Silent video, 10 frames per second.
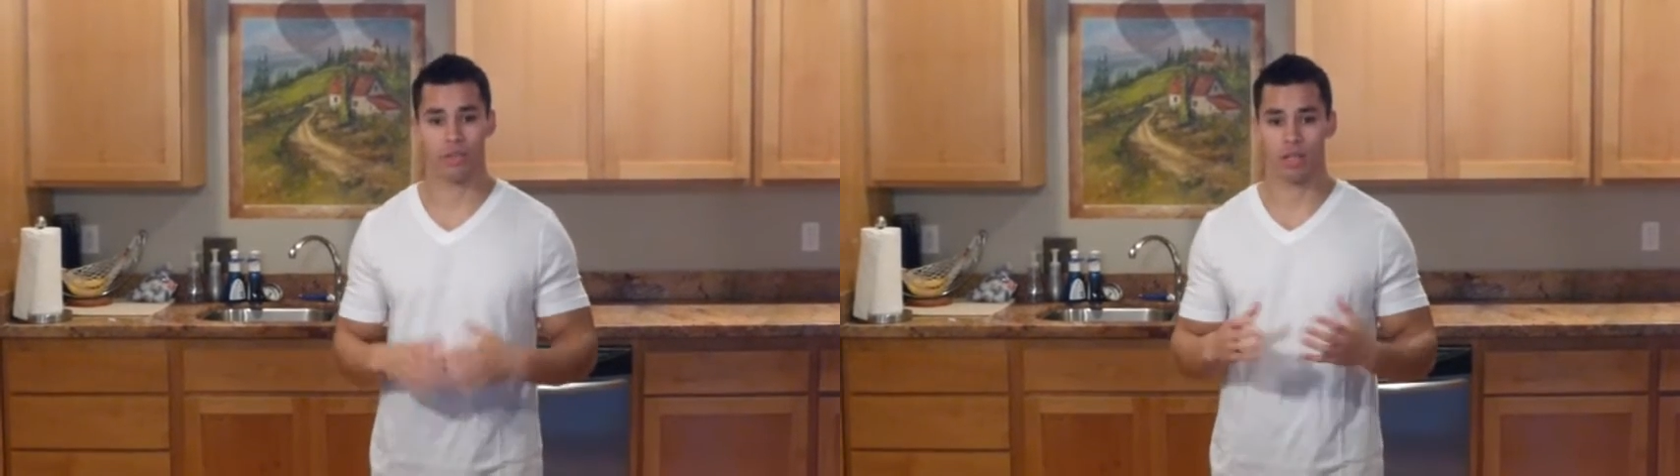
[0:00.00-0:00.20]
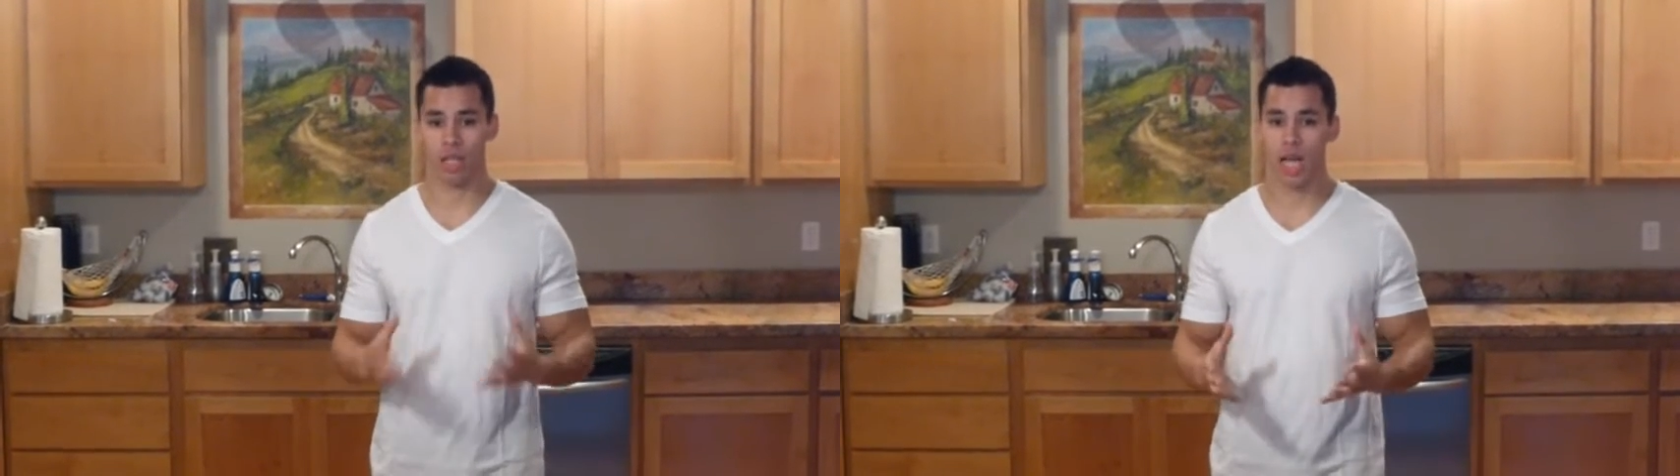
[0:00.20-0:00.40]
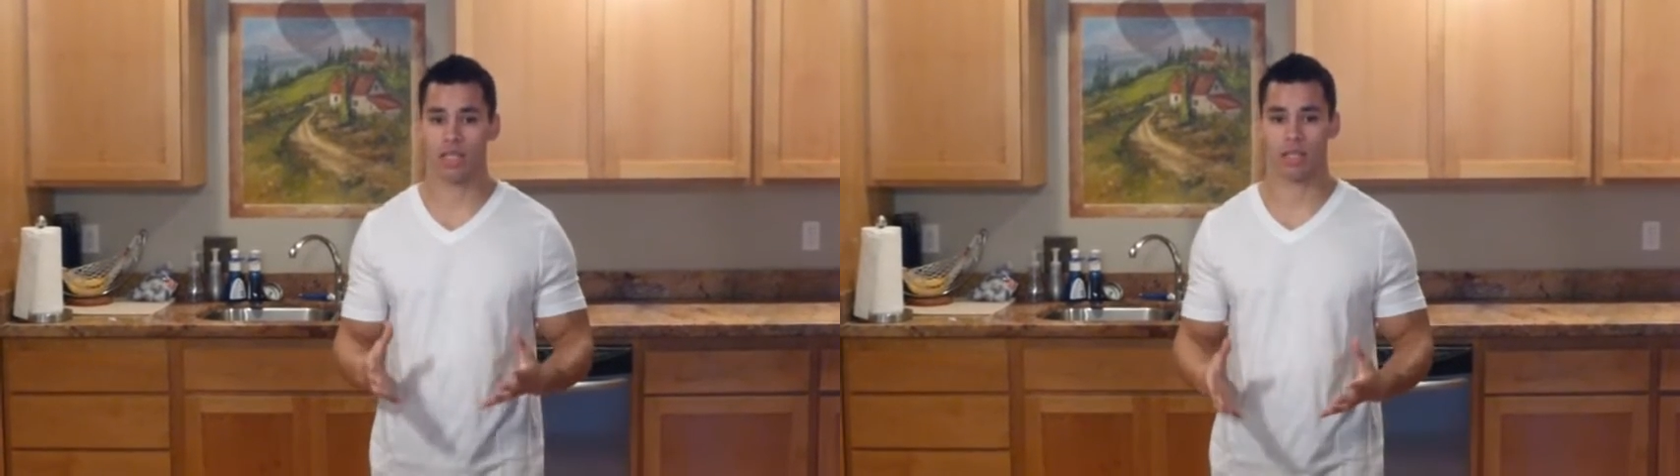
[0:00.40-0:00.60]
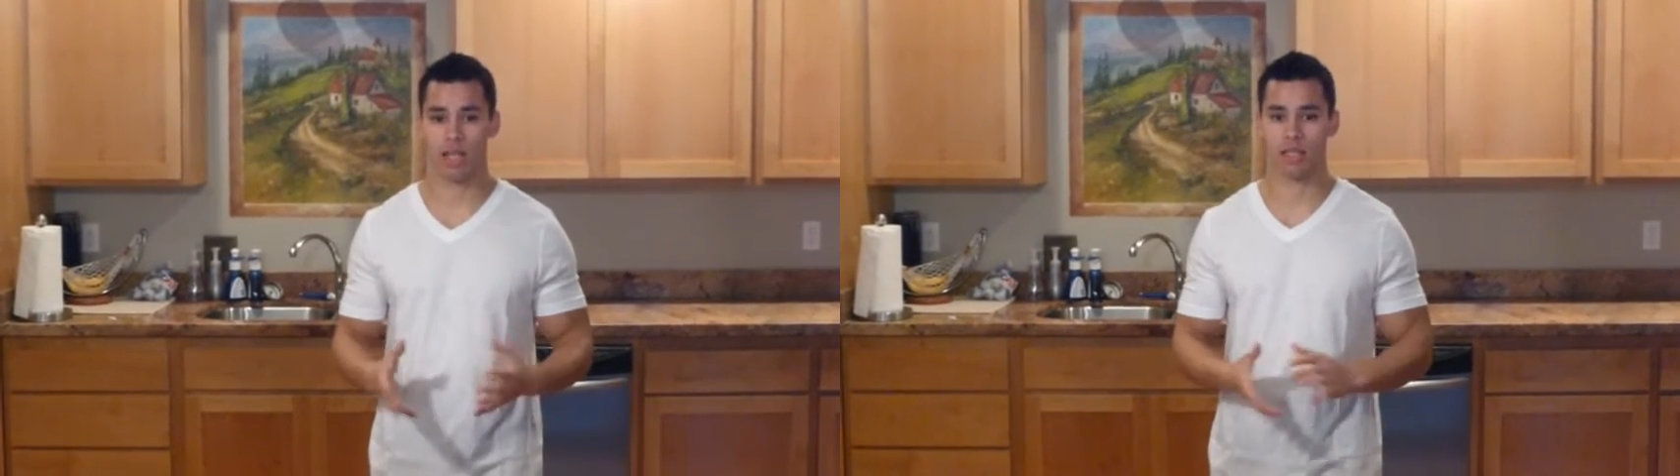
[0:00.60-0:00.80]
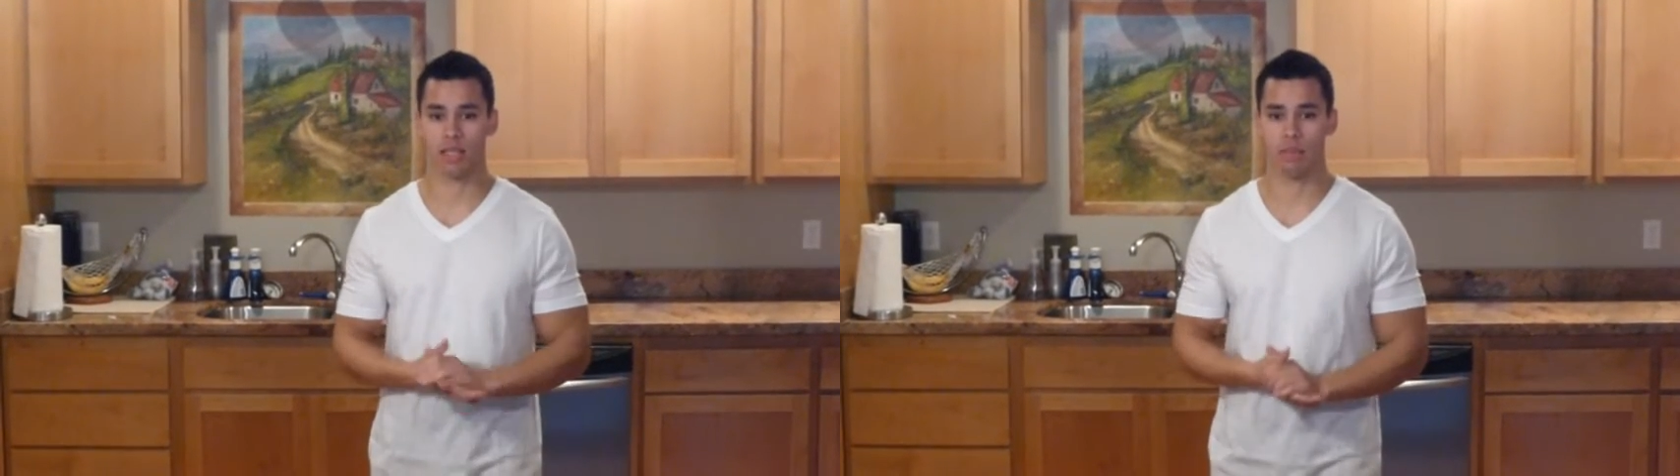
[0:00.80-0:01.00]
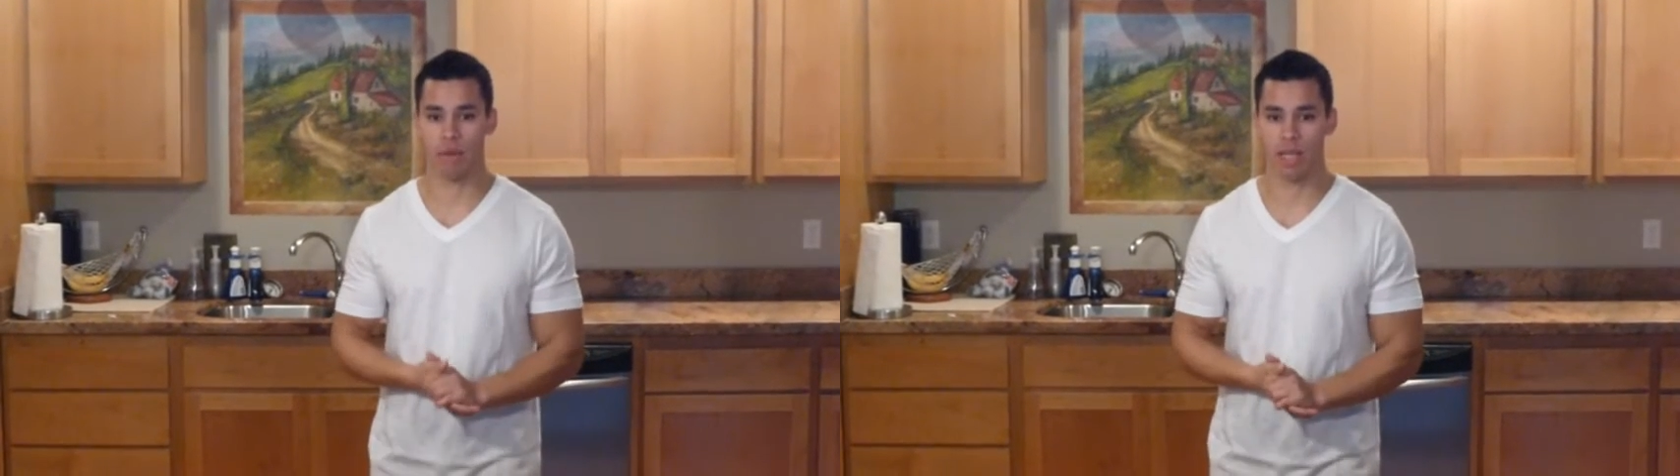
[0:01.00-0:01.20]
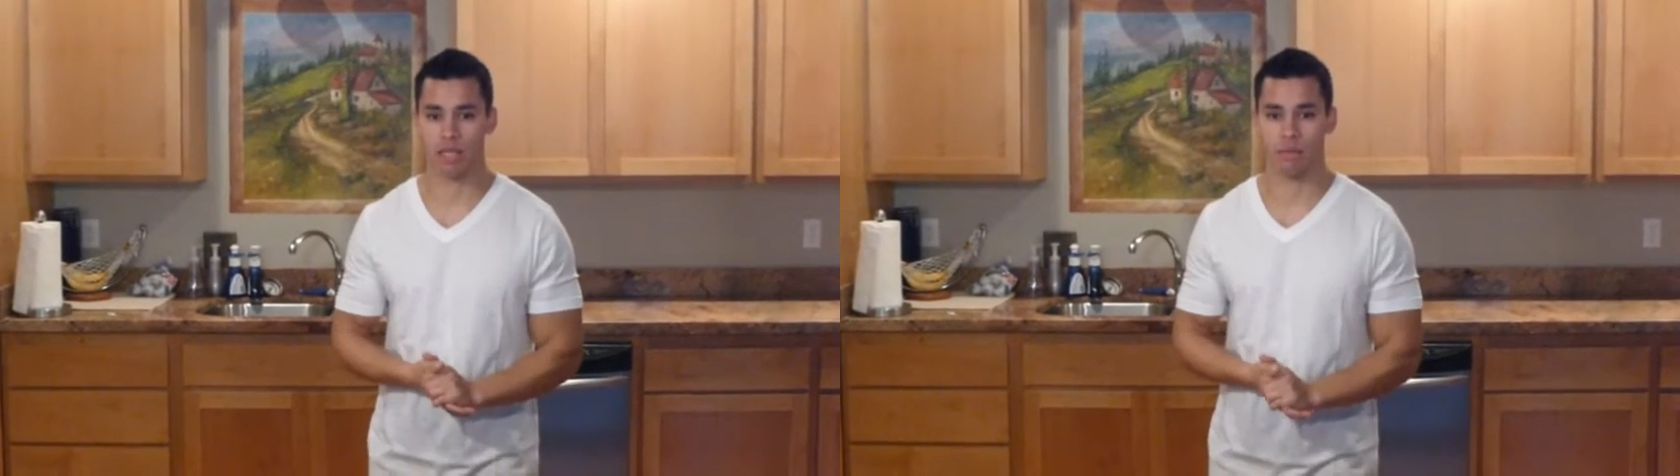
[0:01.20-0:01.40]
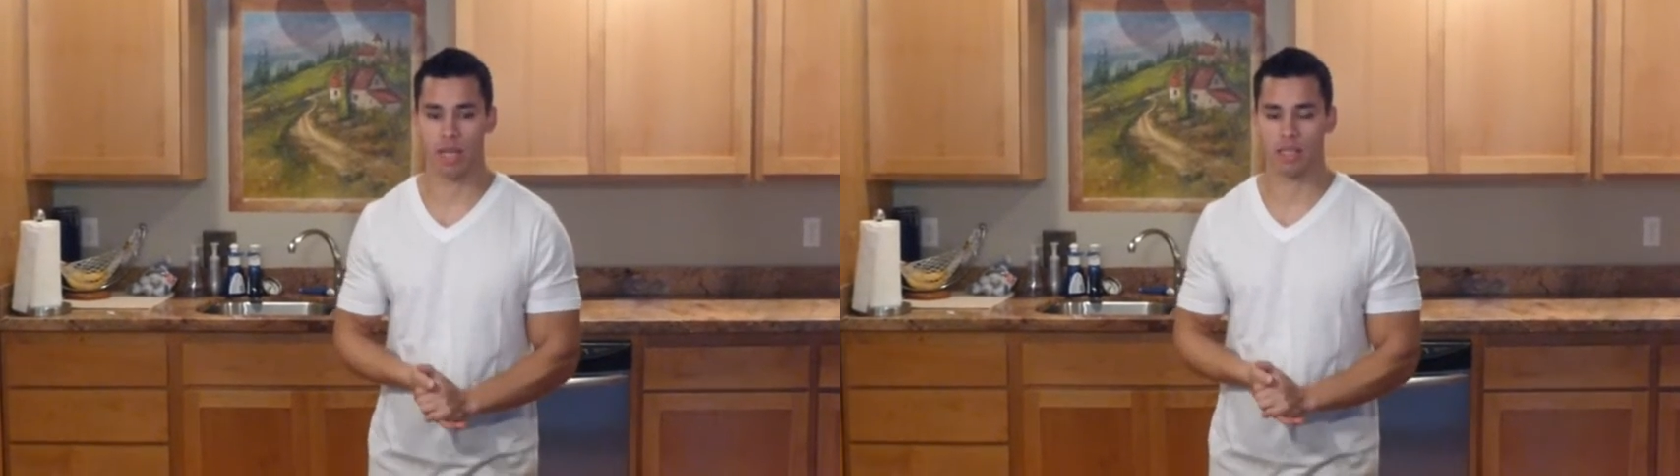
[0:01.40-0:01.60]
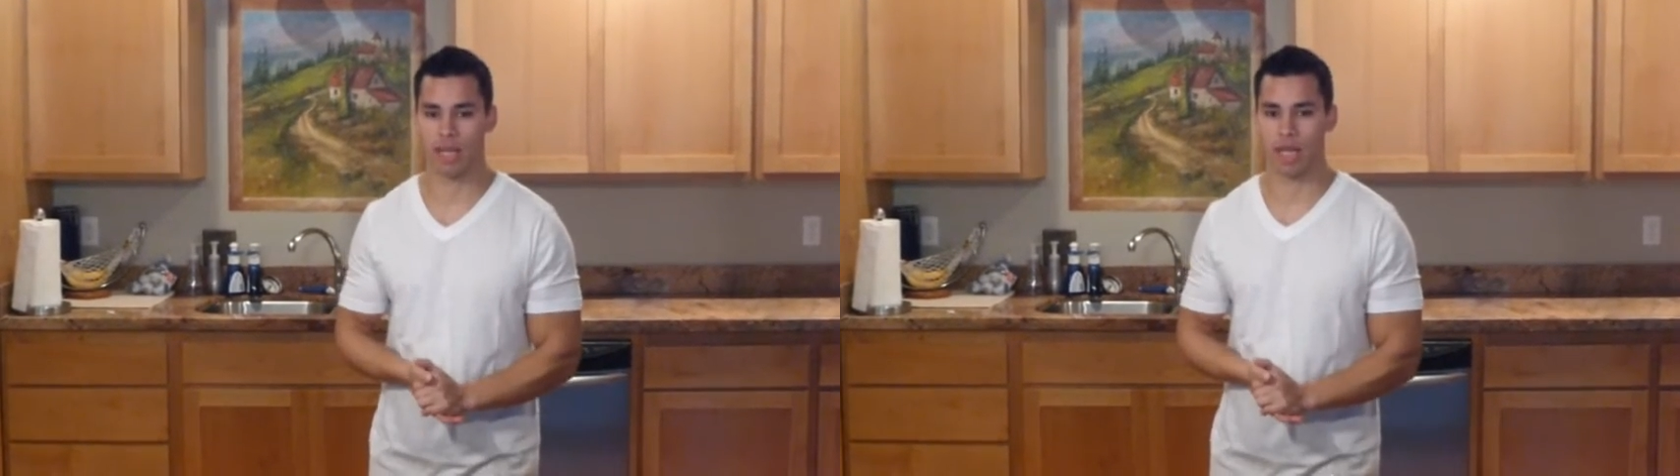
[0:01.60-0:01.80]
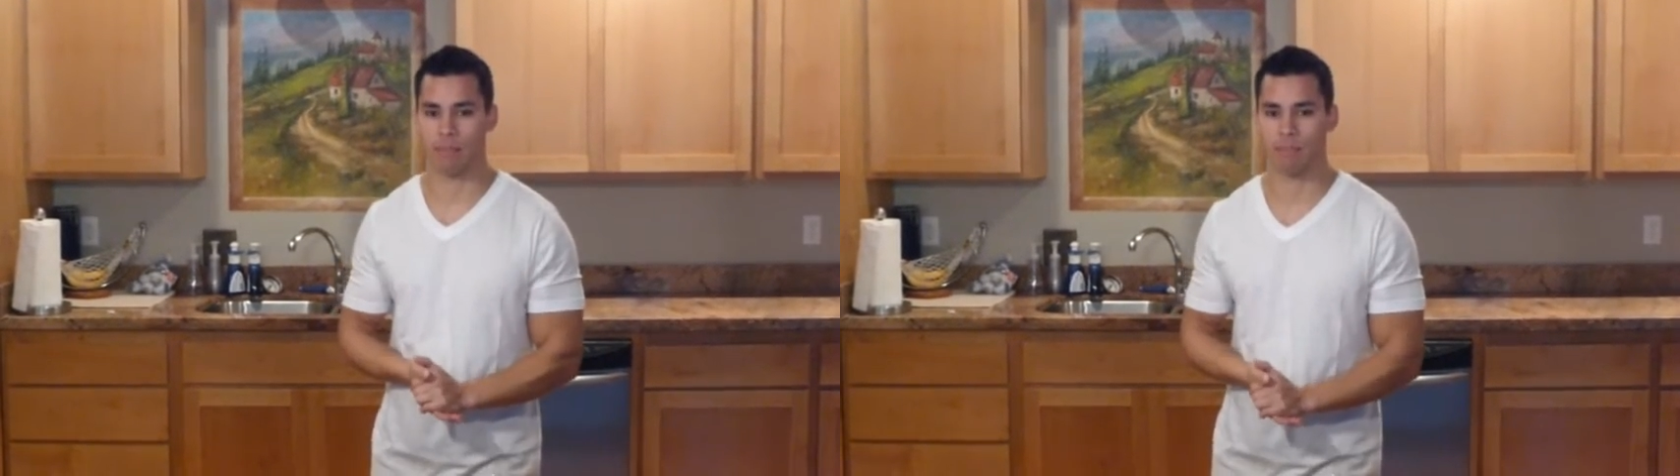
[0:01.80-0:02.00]
There's lots and lots of demands on my
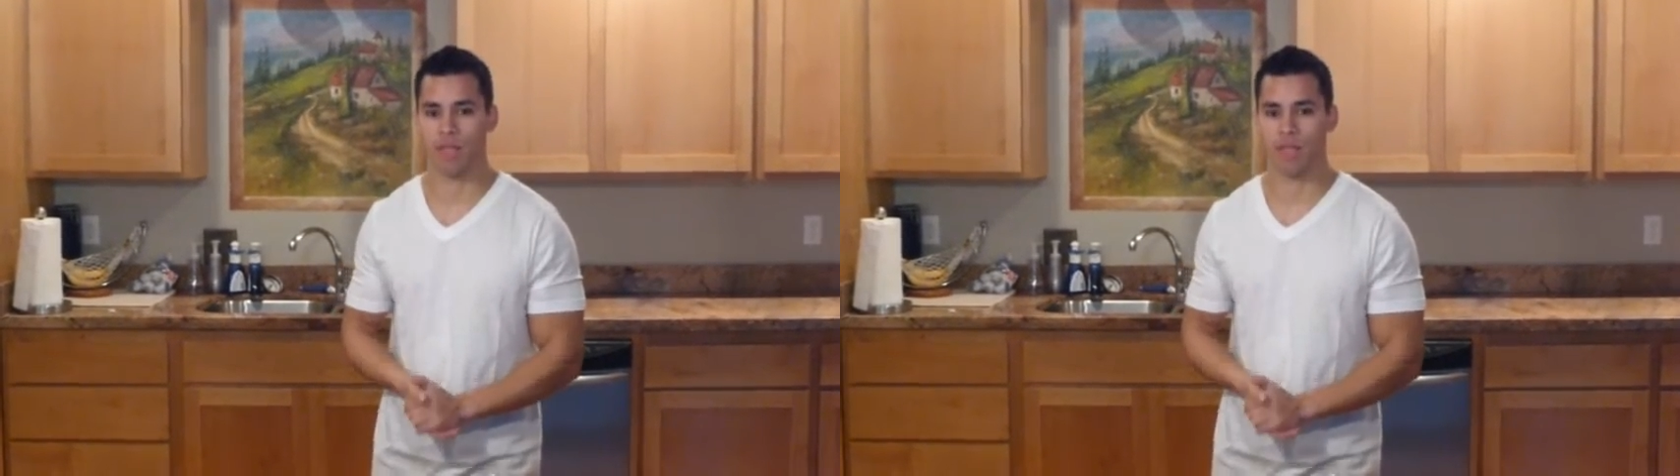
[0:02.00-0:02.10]
time.